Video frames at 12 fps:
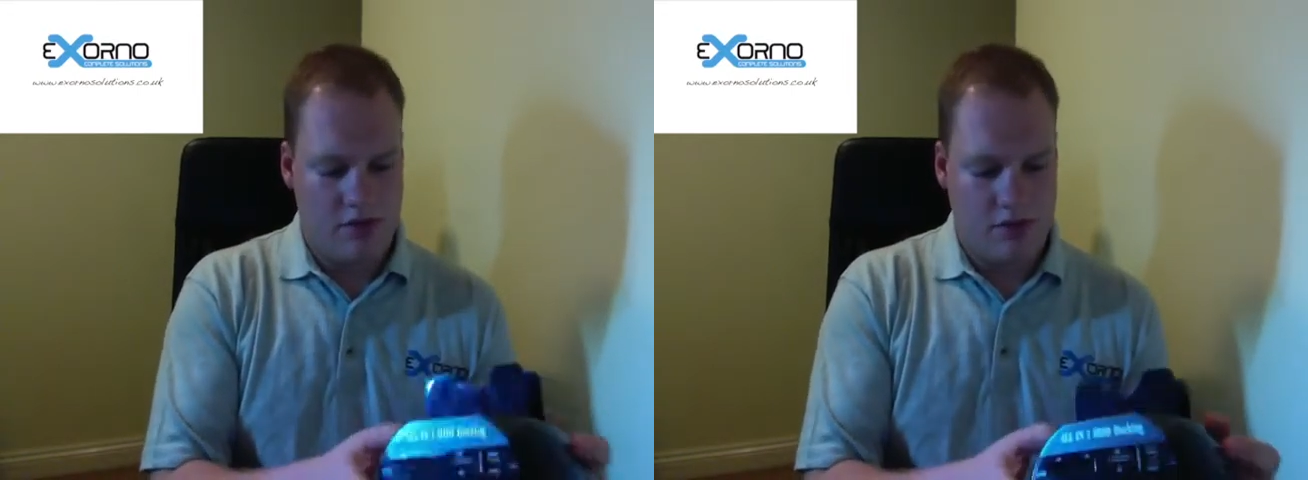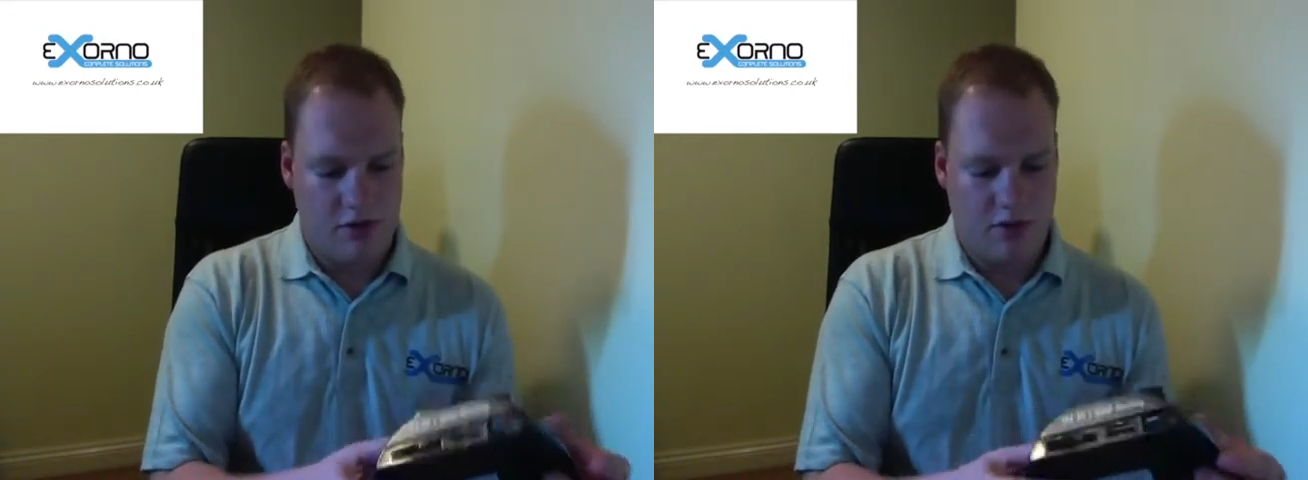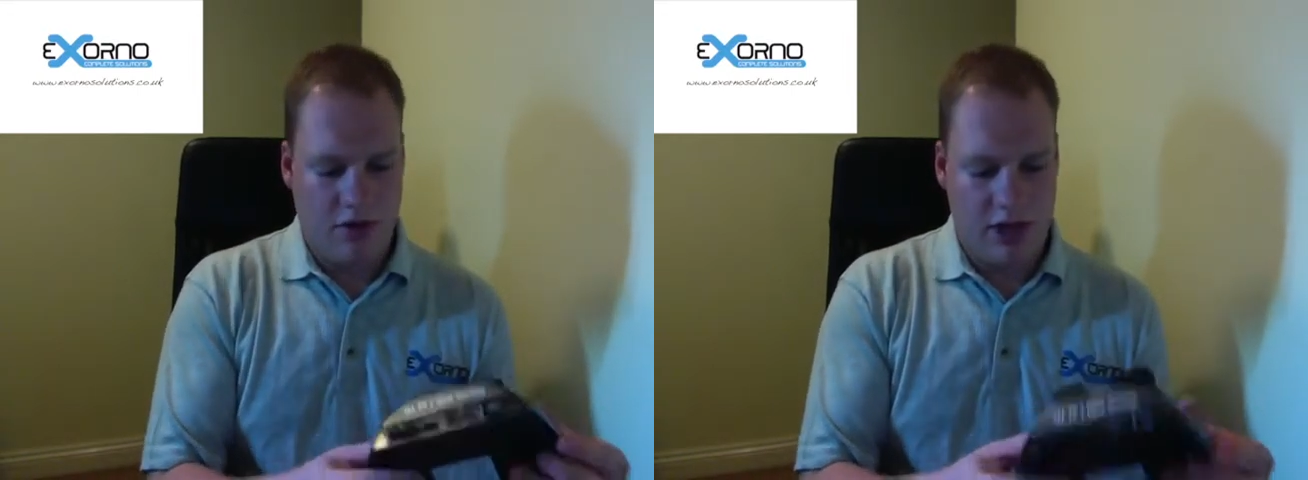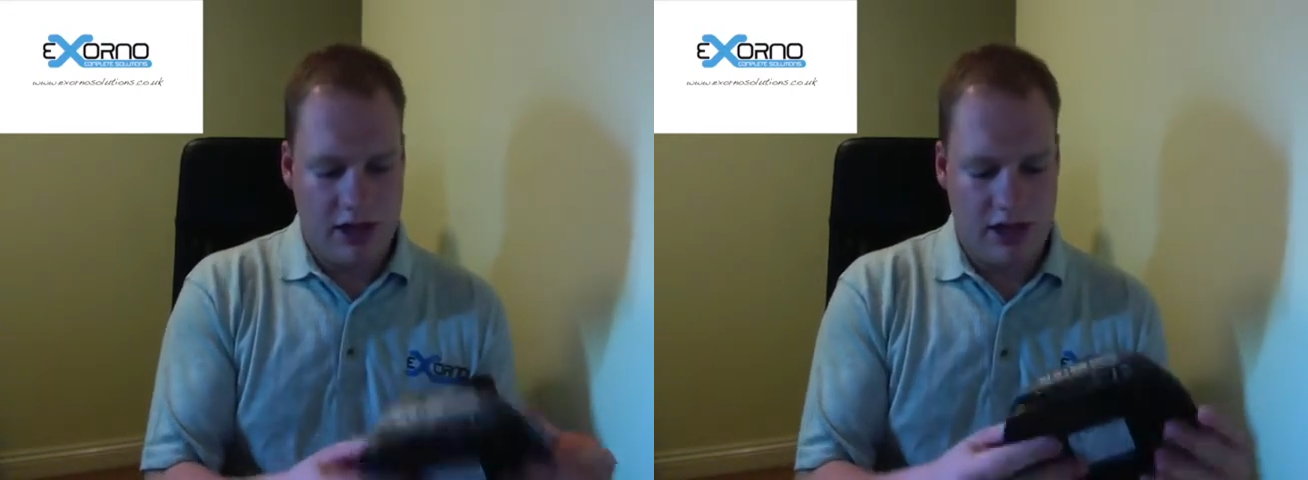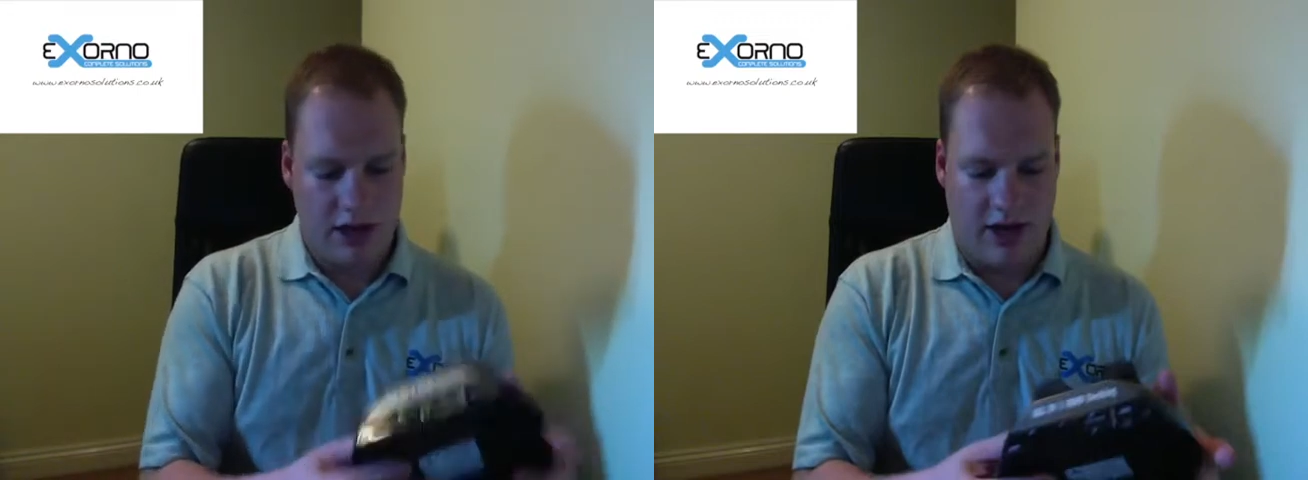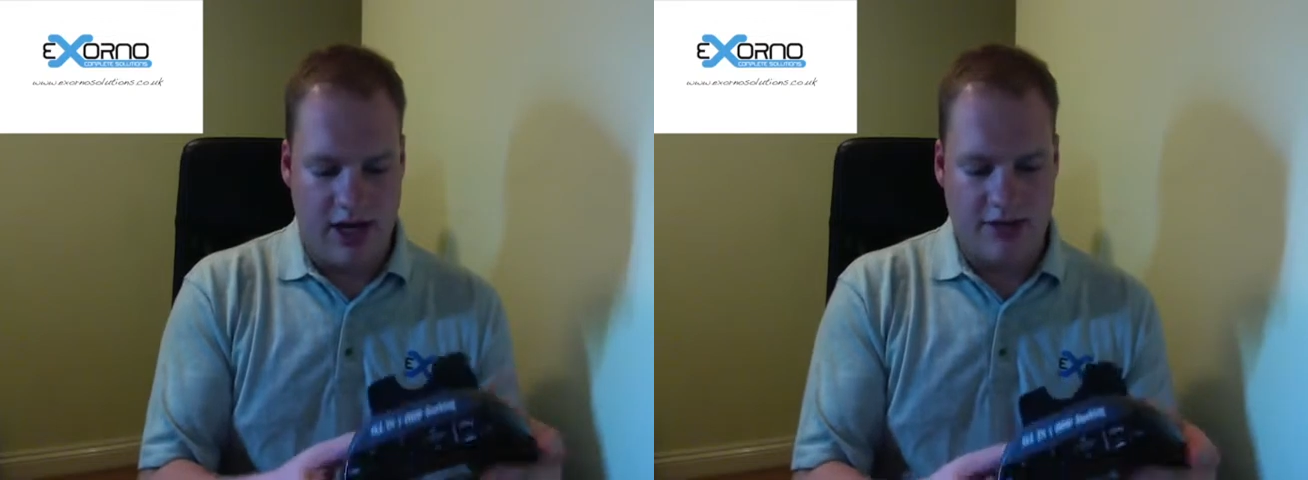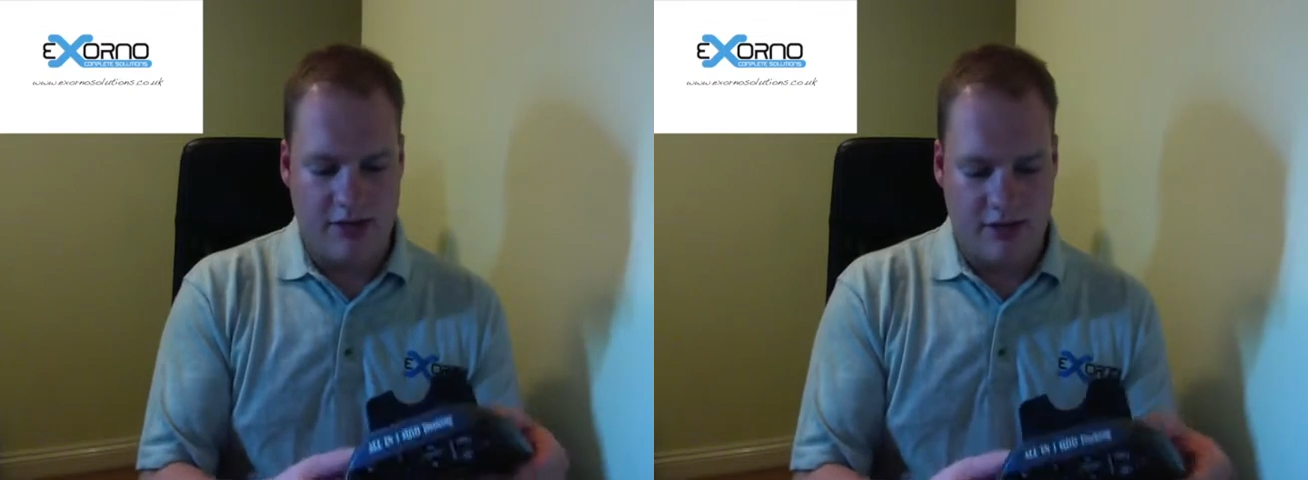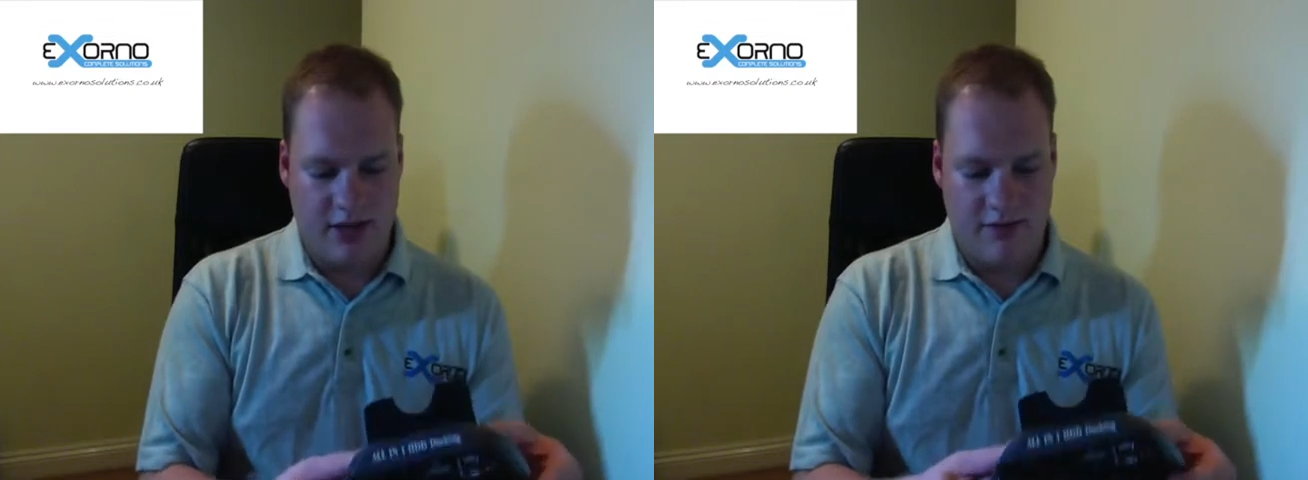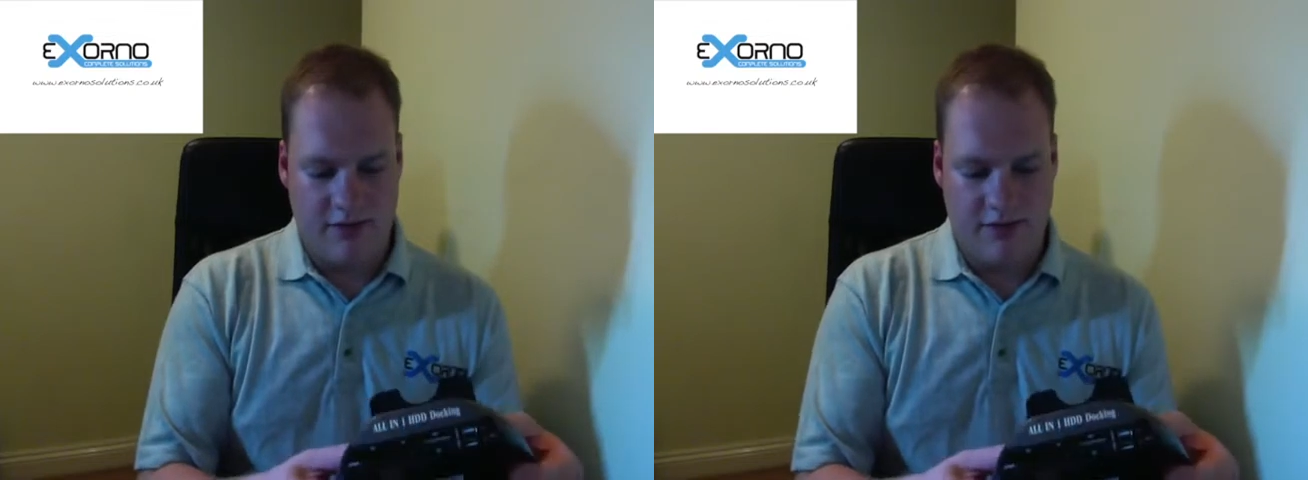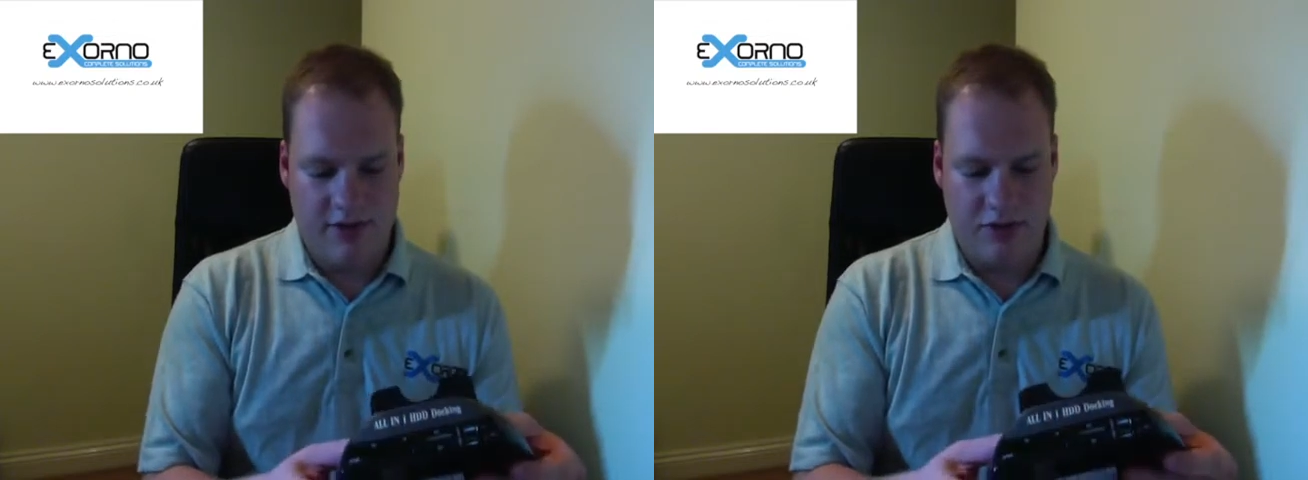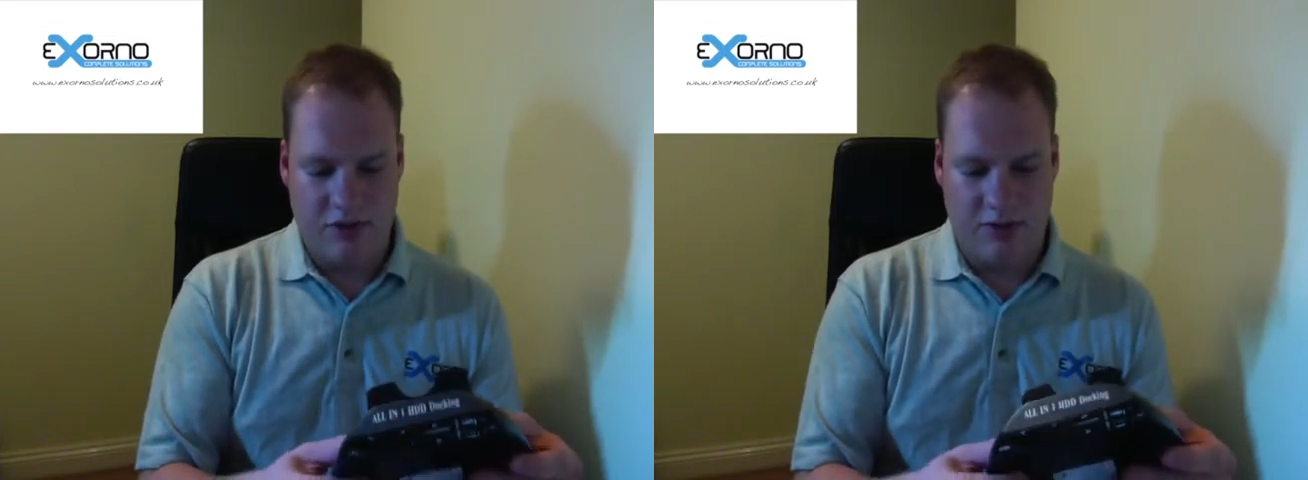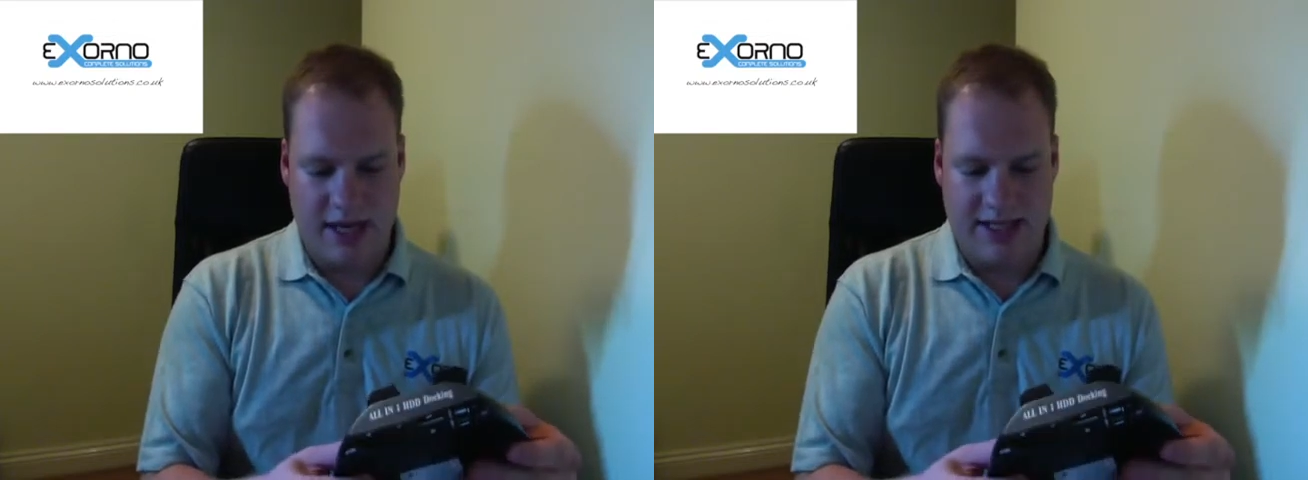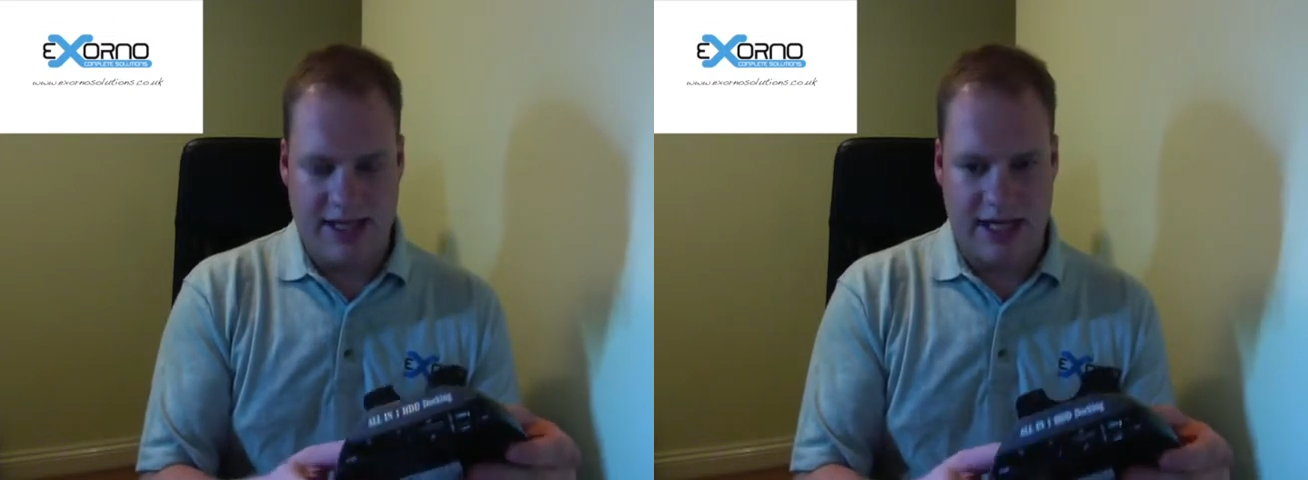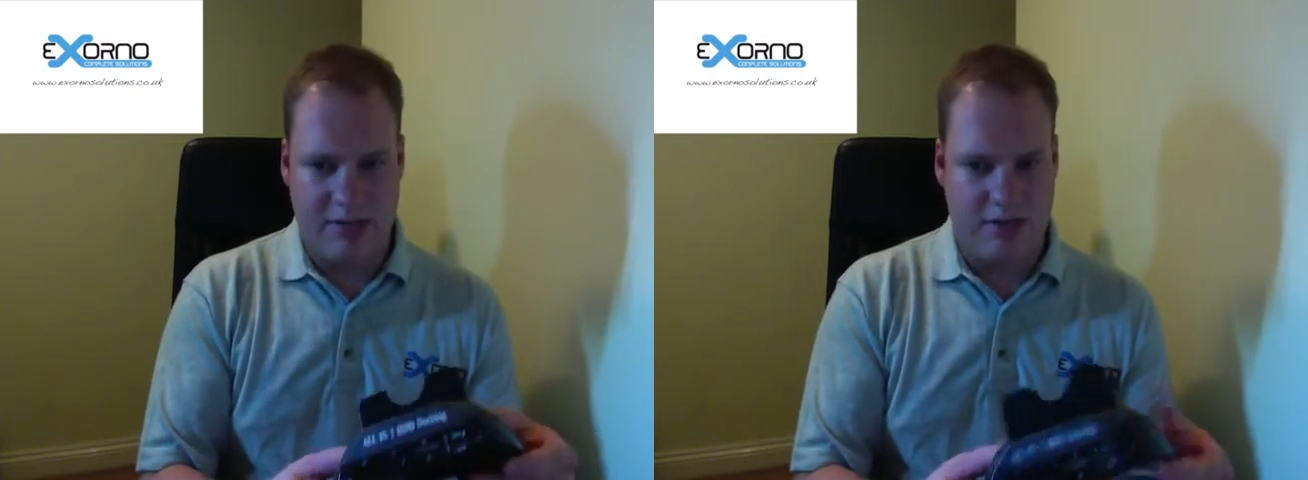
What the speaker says: Quite light and feels plasticky,